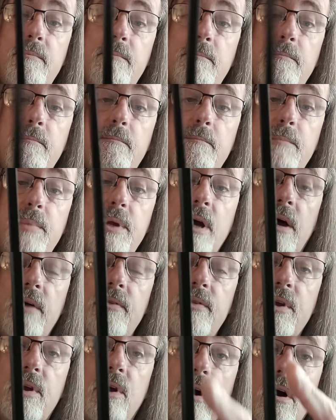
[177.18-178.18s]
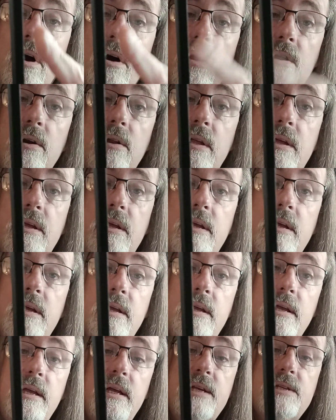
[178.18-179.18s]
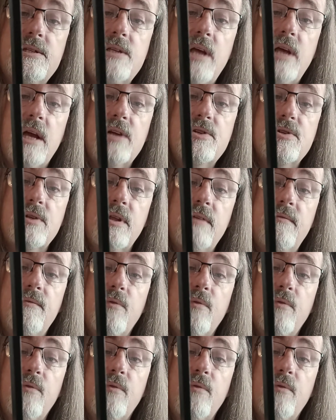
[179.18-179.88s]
beyond the guard, is actually 4